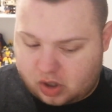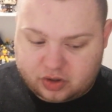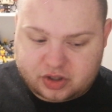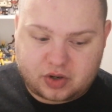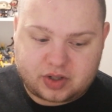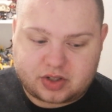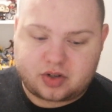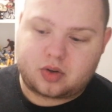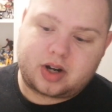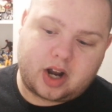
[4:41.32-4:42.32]
John Stewart
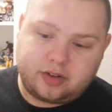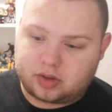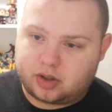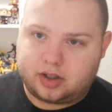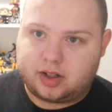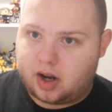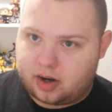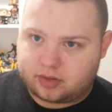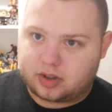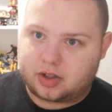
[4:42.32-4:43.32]
story
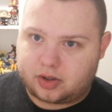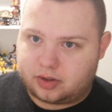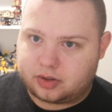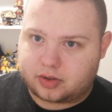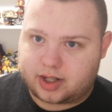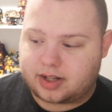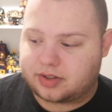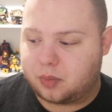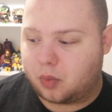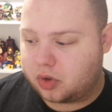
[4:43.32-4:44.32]
over in Green
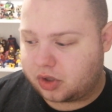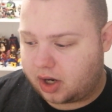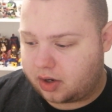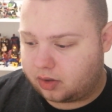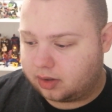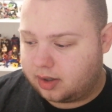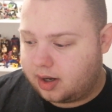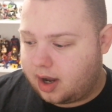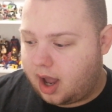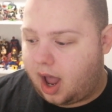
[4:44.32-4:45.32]
Lantern War Journal.
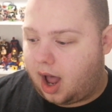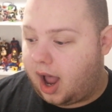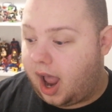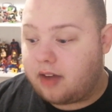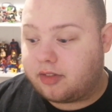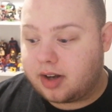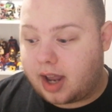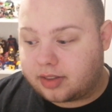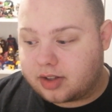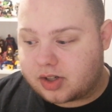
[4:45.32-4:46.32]
I haven't
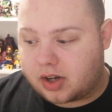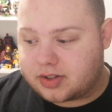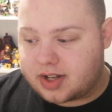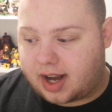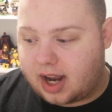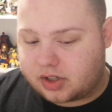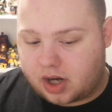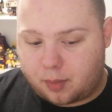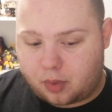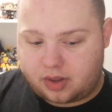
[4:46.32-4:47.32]
had the chance to
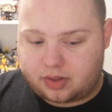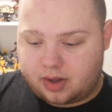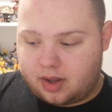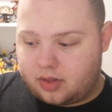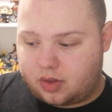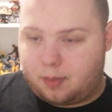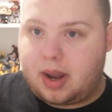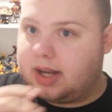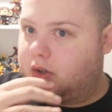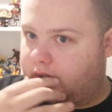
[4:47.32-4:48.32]
catch up with the
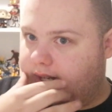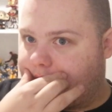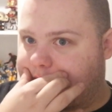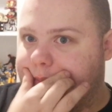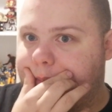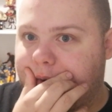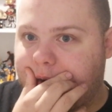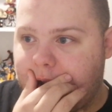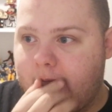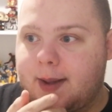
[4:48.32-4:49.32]
main Green Lantern
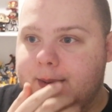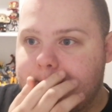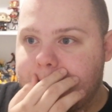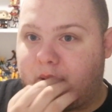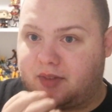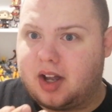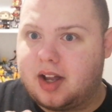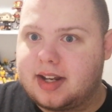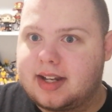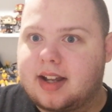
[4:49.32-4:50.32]
book yet, but I've
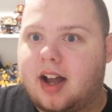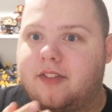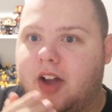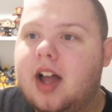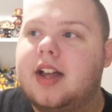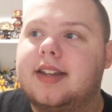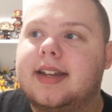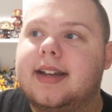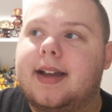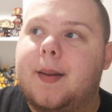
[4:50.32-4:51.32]
heard it. I've
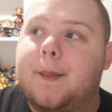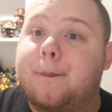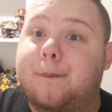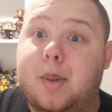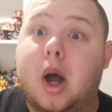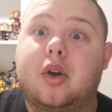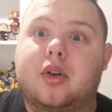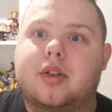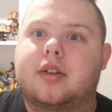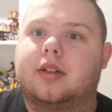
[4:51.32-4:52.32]
heard
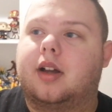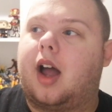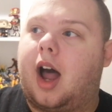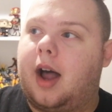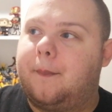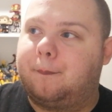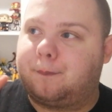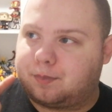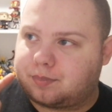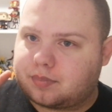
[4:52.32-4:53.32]
both.
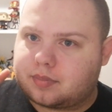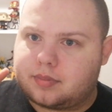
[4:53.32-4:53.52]
Benny